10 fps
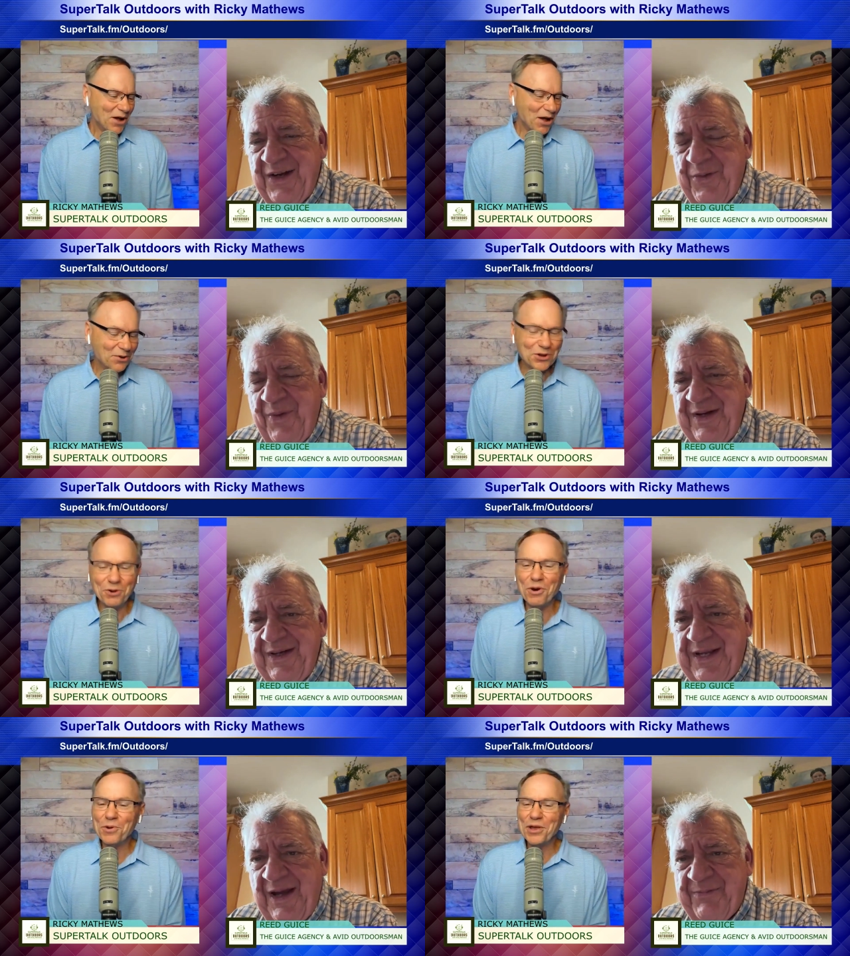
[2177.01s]
Speaker 1: well, you
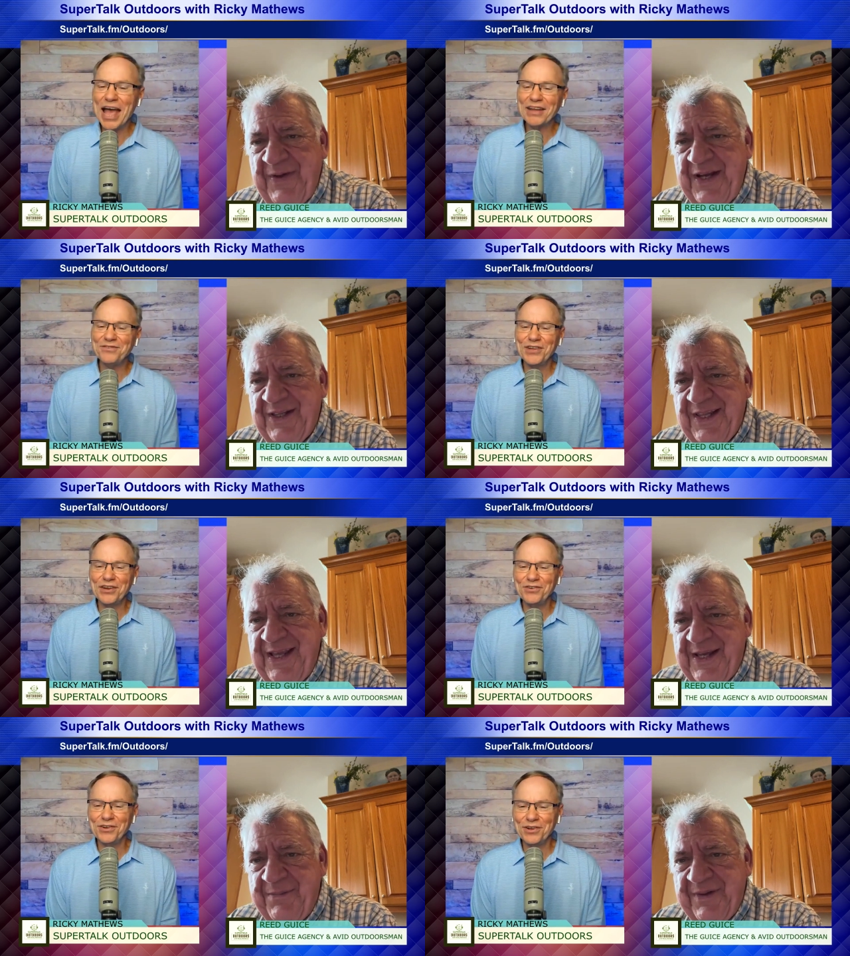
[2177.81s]
know what? We had
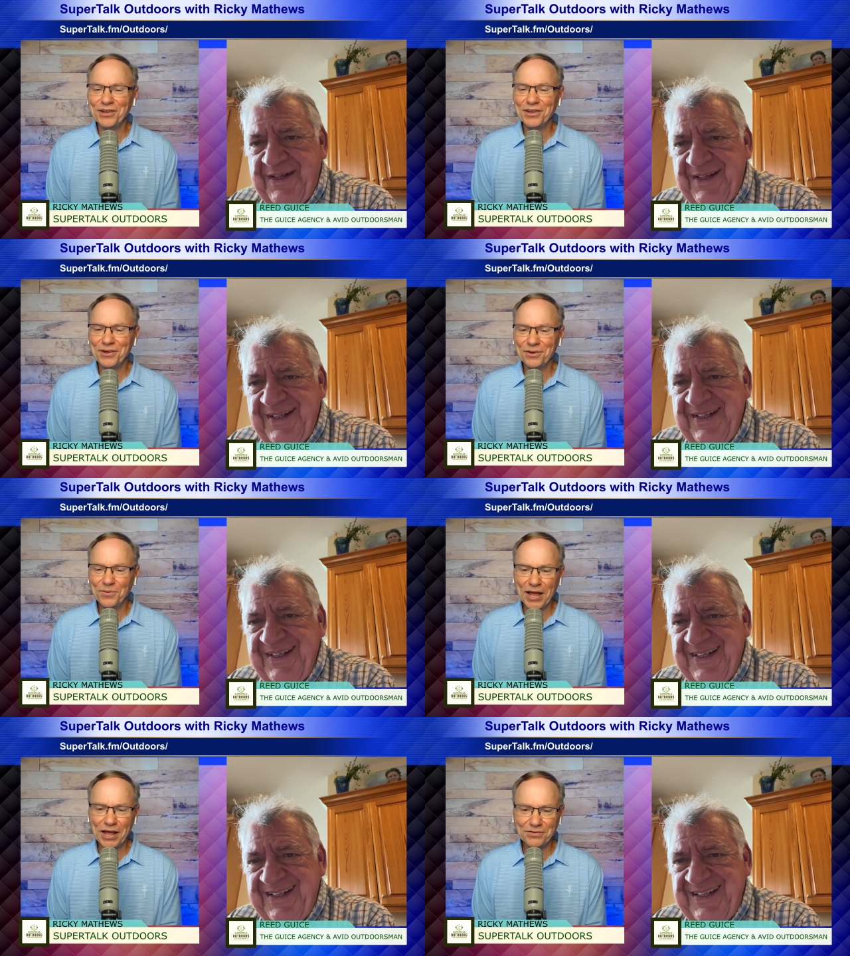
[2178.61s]
such a
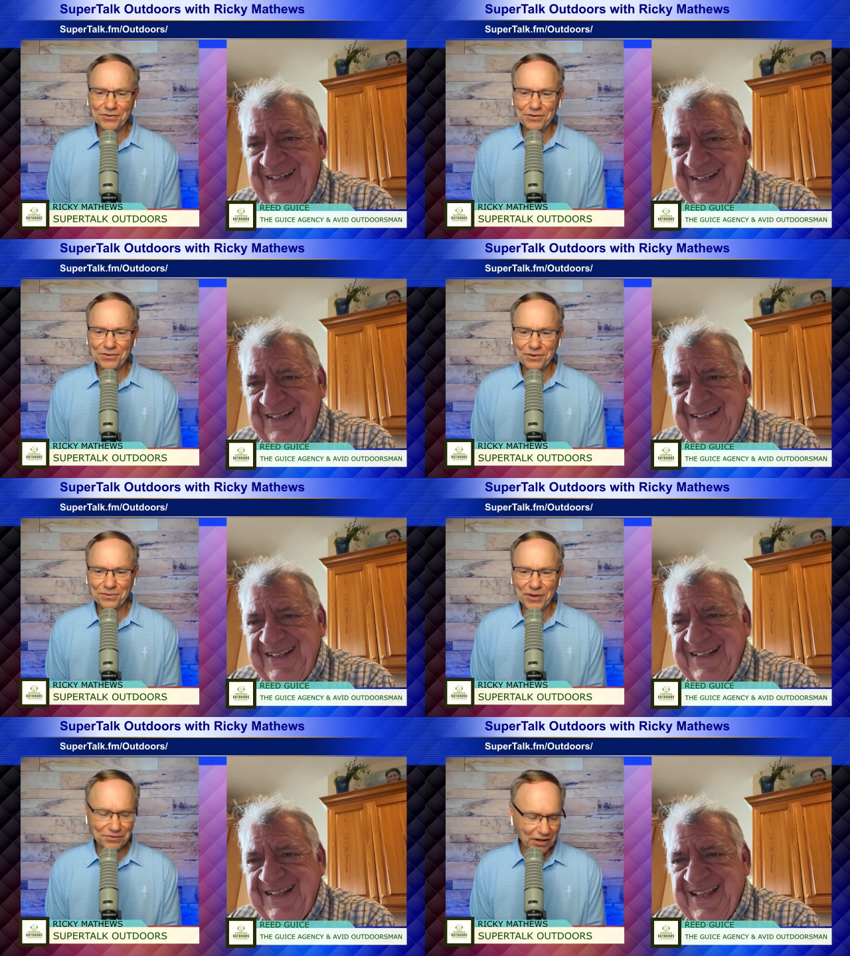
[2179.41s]
we had
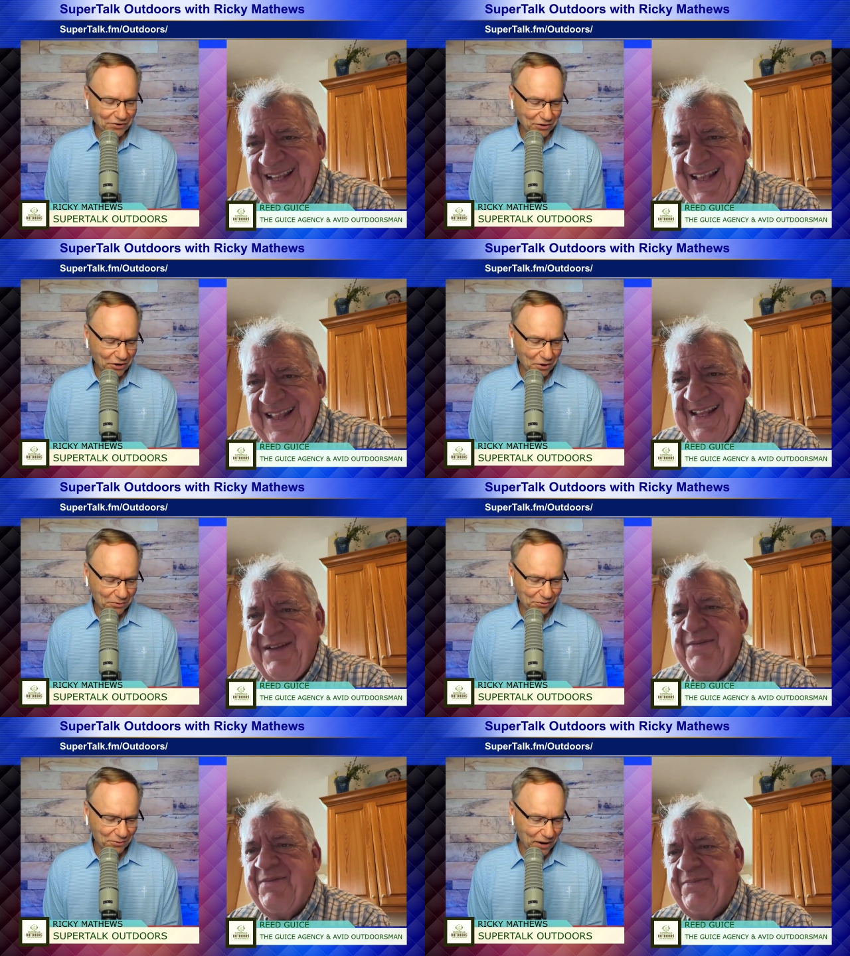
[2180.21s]
we had such a
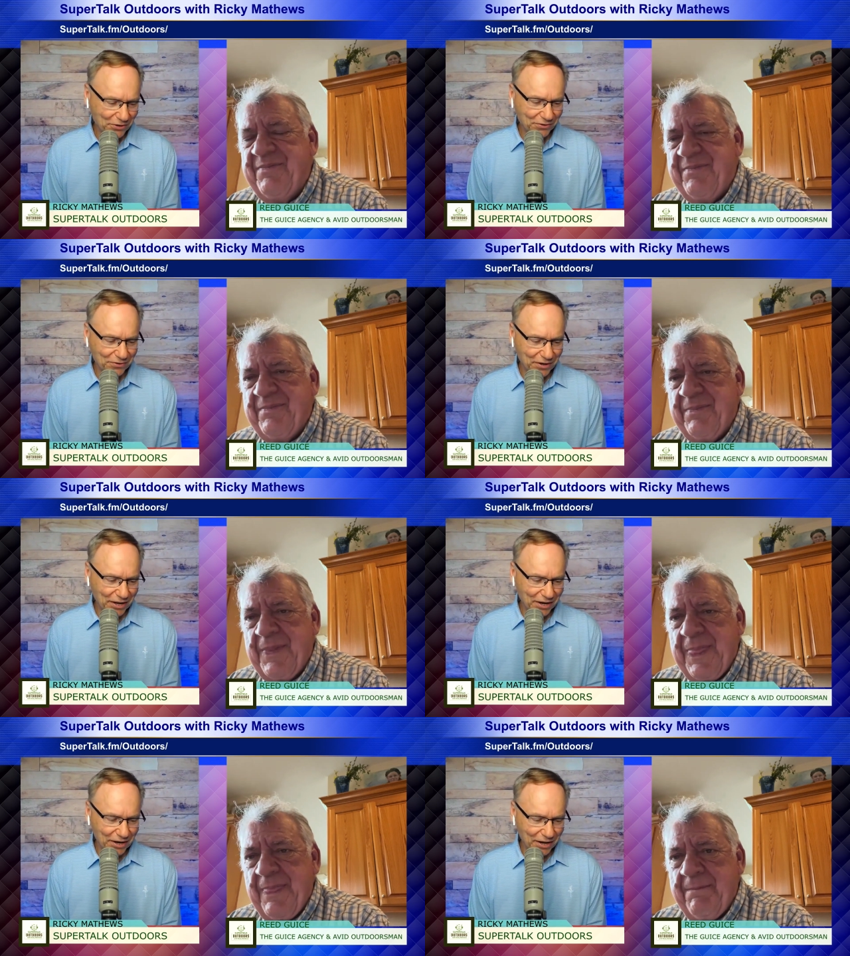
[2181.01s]
long stretch in,
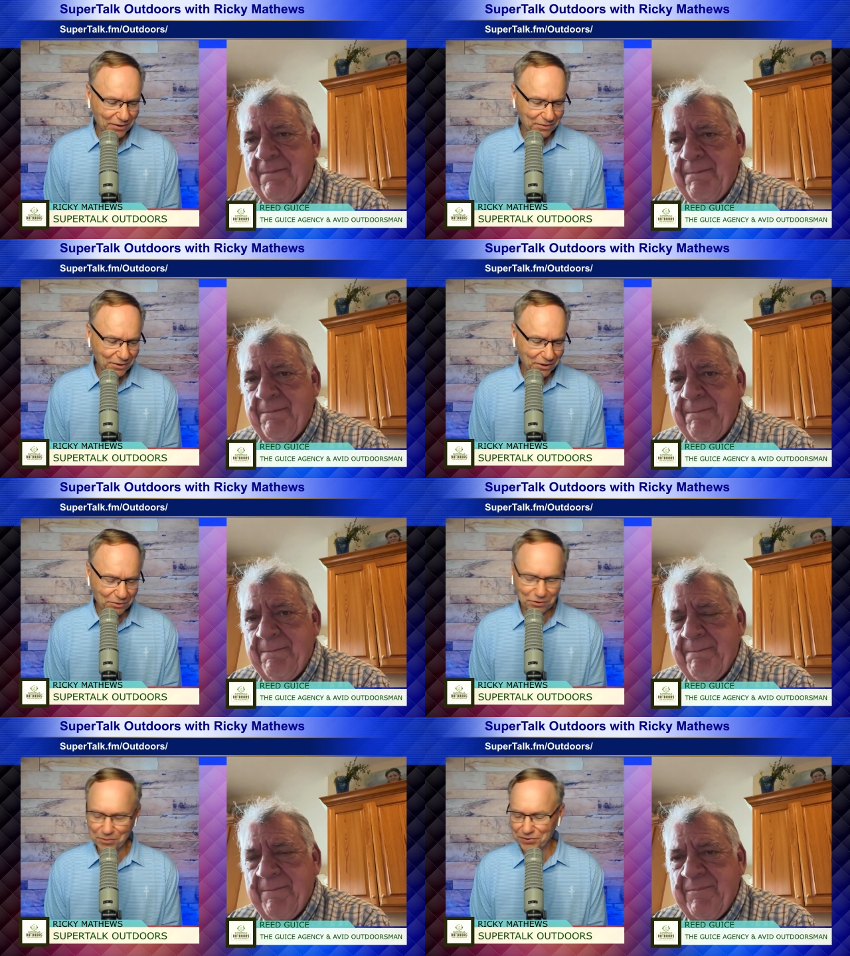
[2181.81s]
in uh,
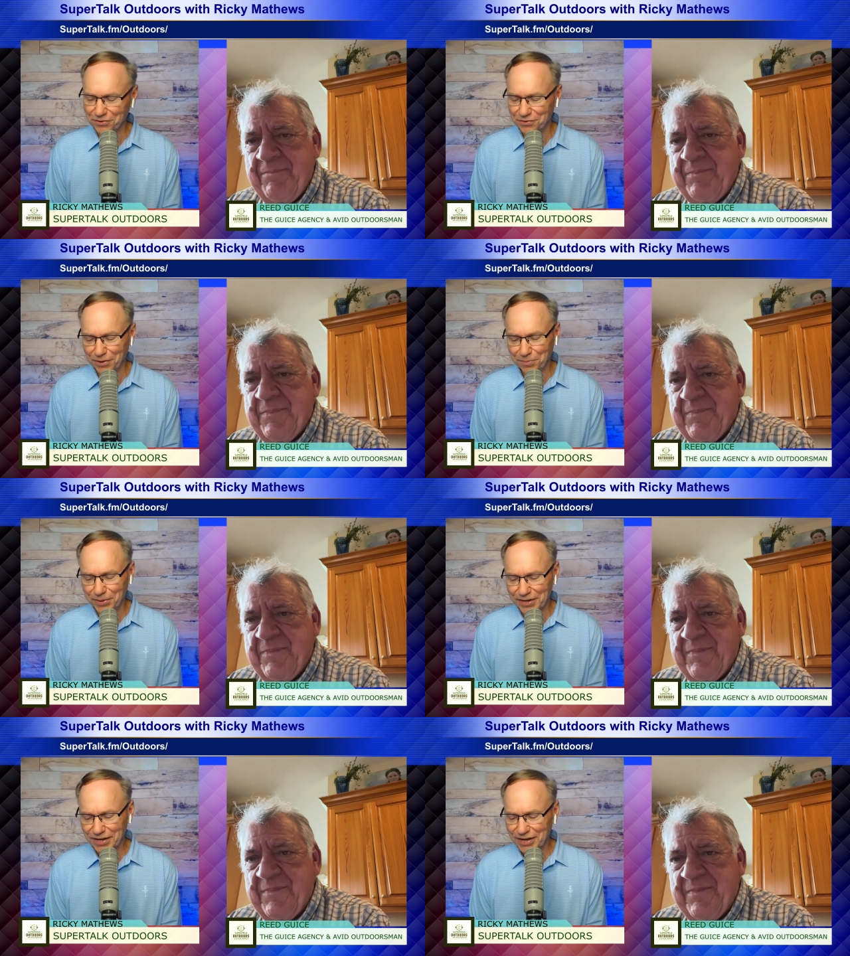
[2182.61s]
coastal
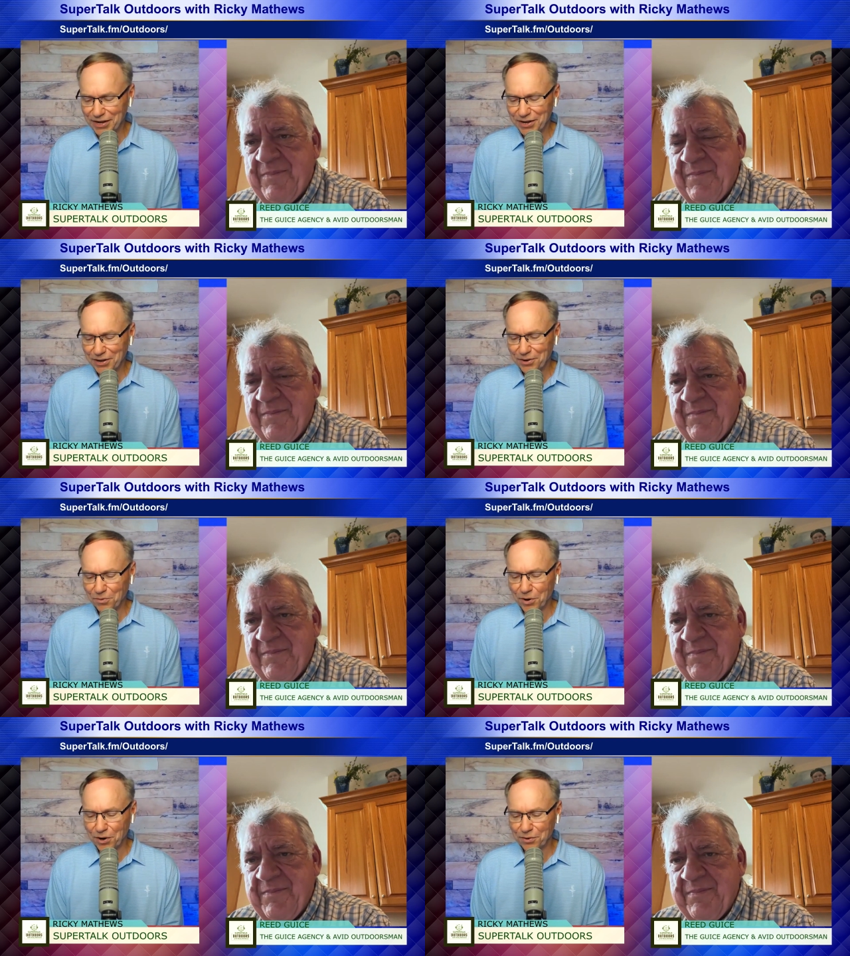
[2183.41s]
Mississippi
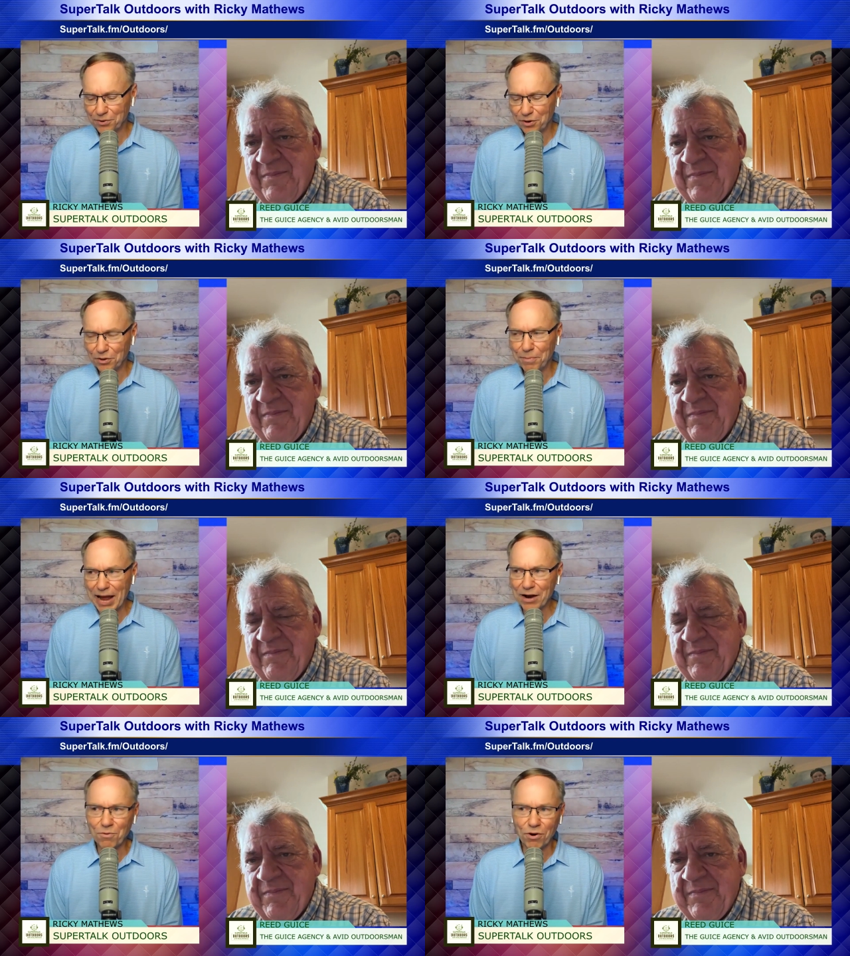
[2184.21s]
where you know the
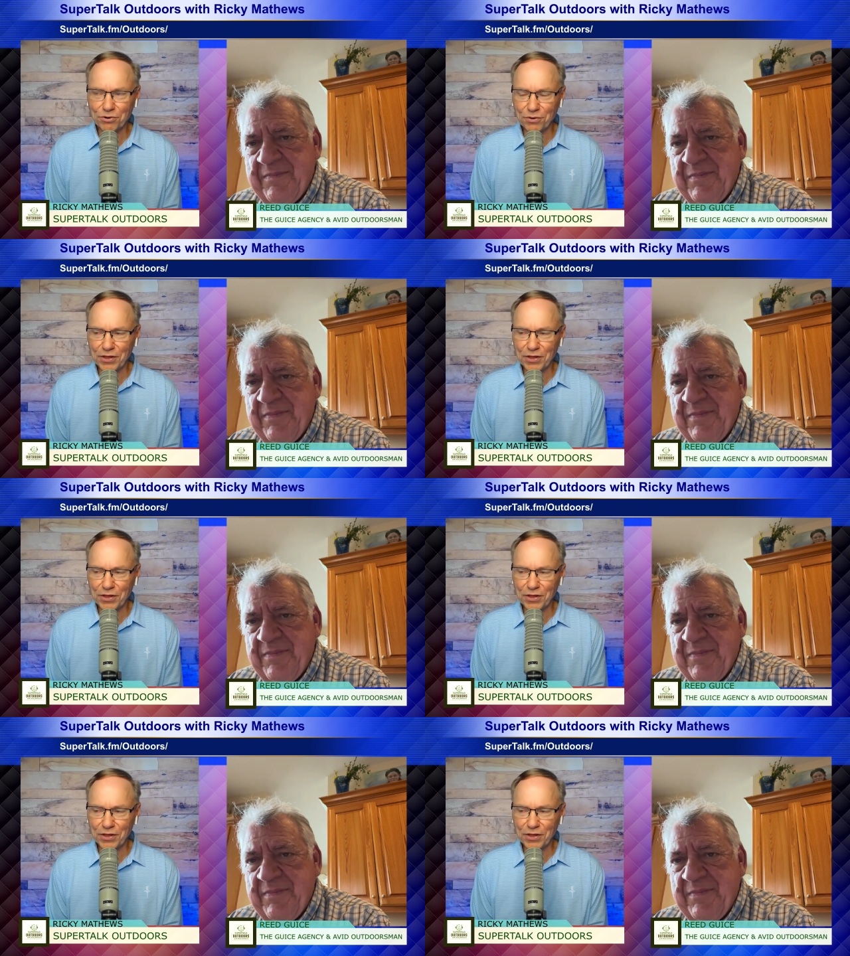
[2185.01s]
backwaters.